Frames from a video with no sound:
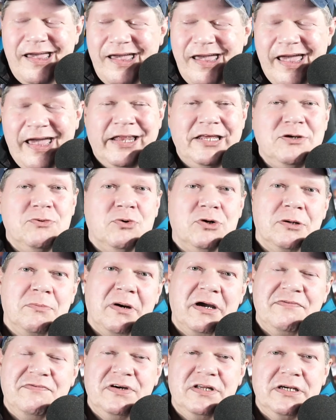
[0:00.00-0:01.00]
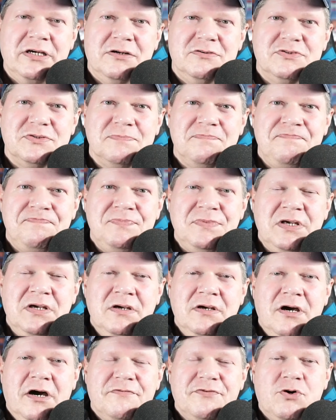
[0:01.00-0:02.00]
any one of my videos.
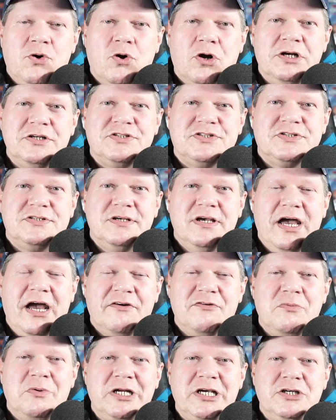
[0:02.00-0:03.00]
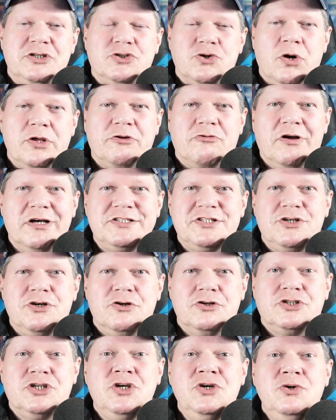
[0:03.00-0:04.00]
Of course, everybody enjoy the rest of
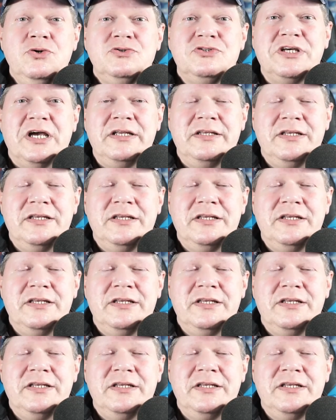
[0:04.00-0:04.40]
your Tuesday